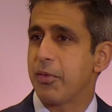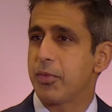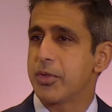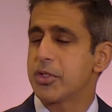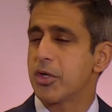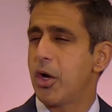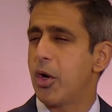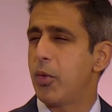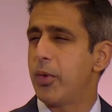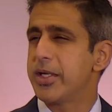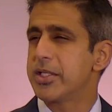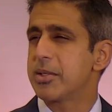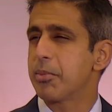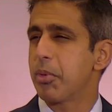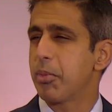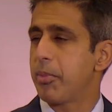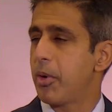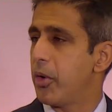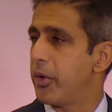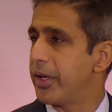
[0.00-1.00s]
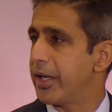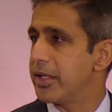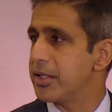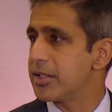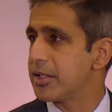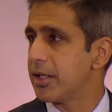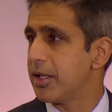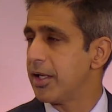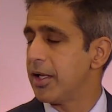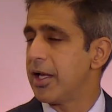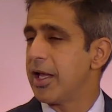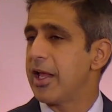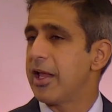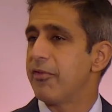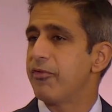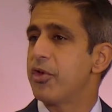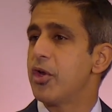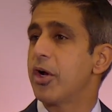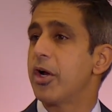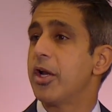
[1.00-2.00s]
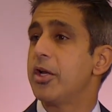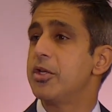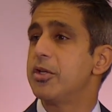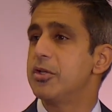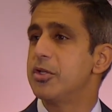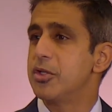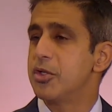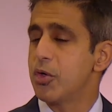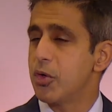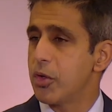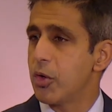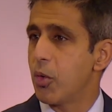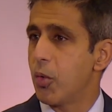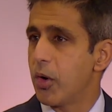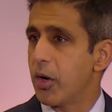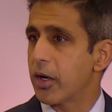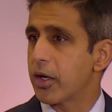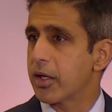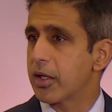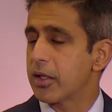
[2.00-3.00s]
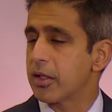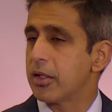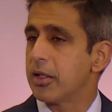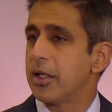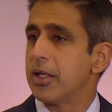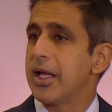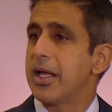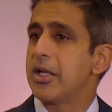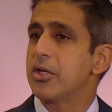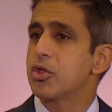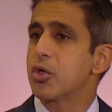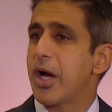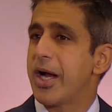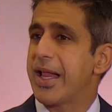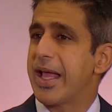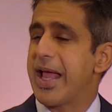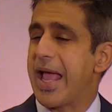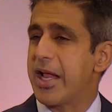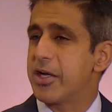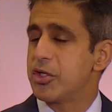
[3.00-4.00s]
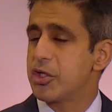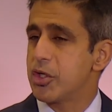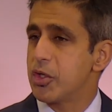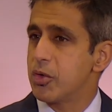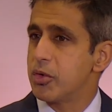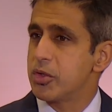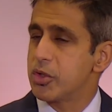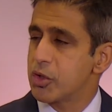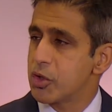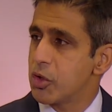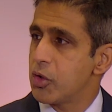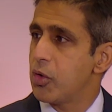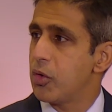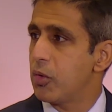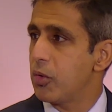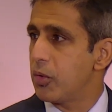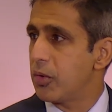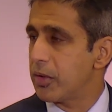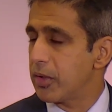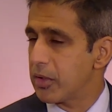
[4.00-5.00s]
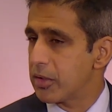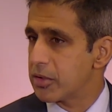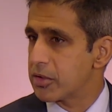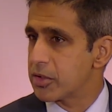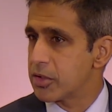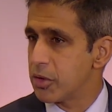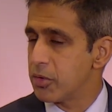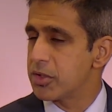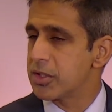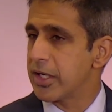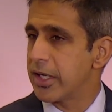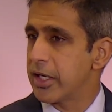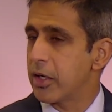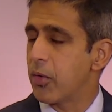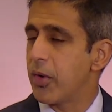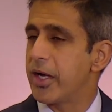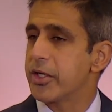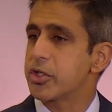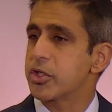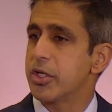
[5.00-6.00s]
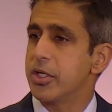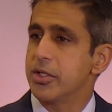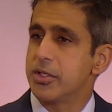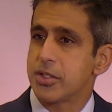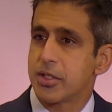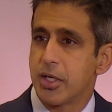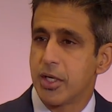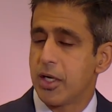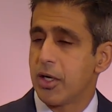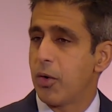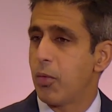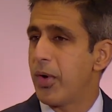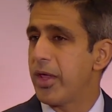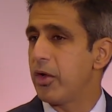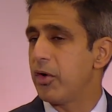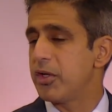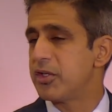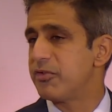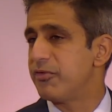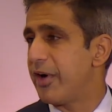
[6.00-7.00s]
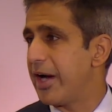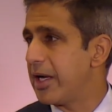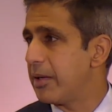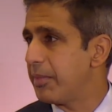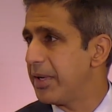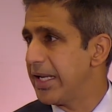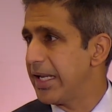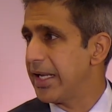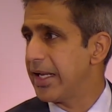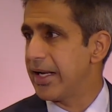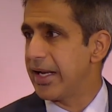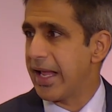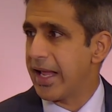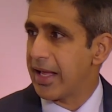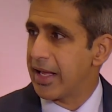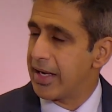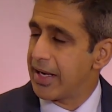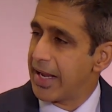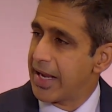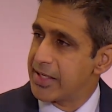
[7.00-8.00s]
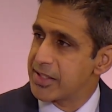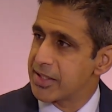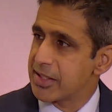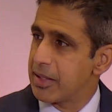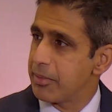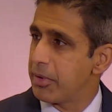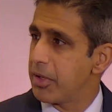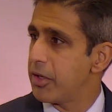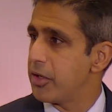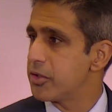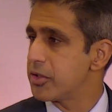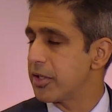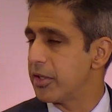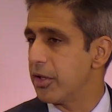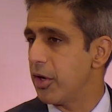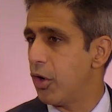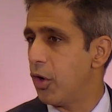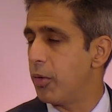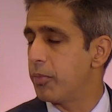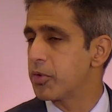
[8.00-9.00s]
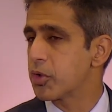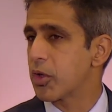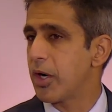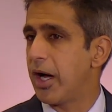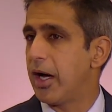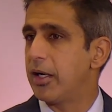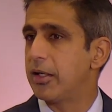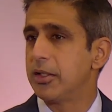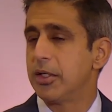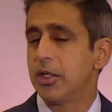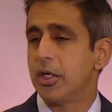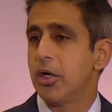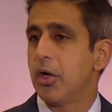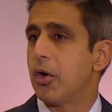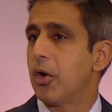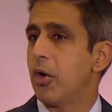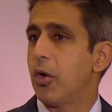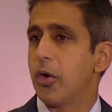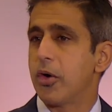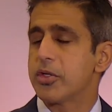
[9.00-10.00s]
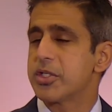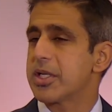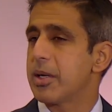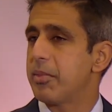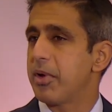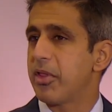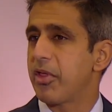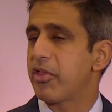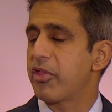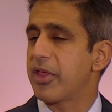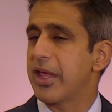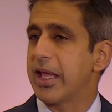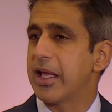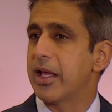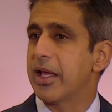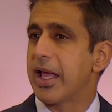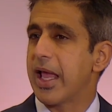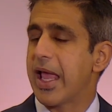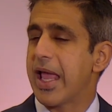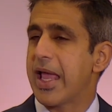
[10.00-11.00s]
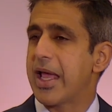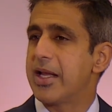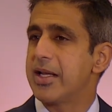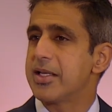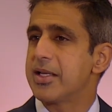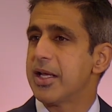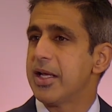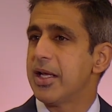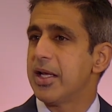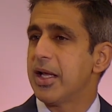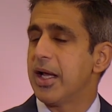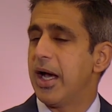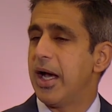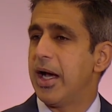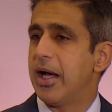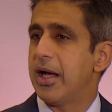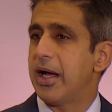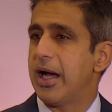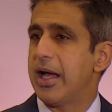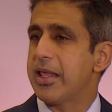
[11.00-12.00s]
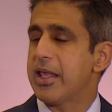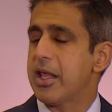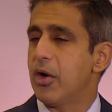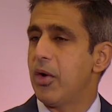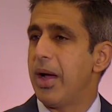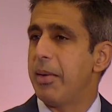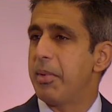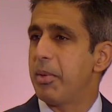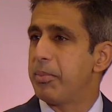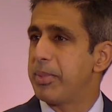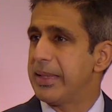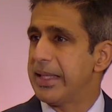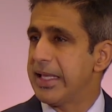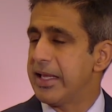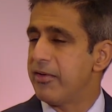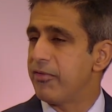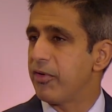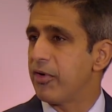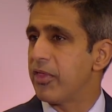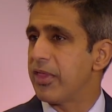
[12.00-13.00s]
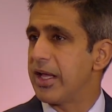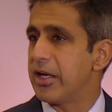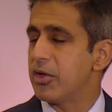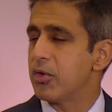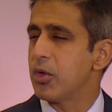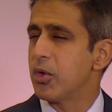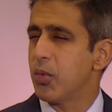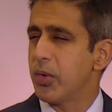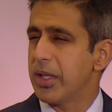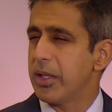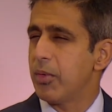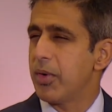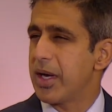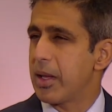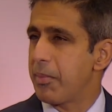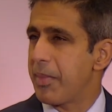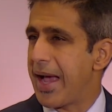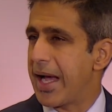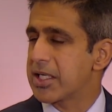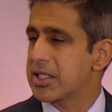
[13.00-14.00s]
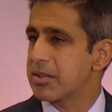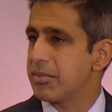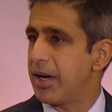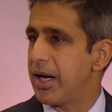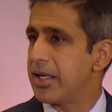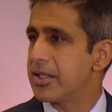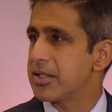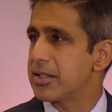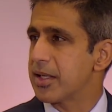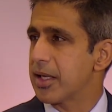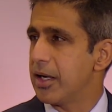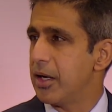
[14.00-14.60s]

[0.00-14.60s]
was always a proponent. If you're going to do the work, try to do two study questions, whether it's vitamin E and ACE inhibitors in the HOPE trial or some other thing. And I'm a believer that you really want to maximize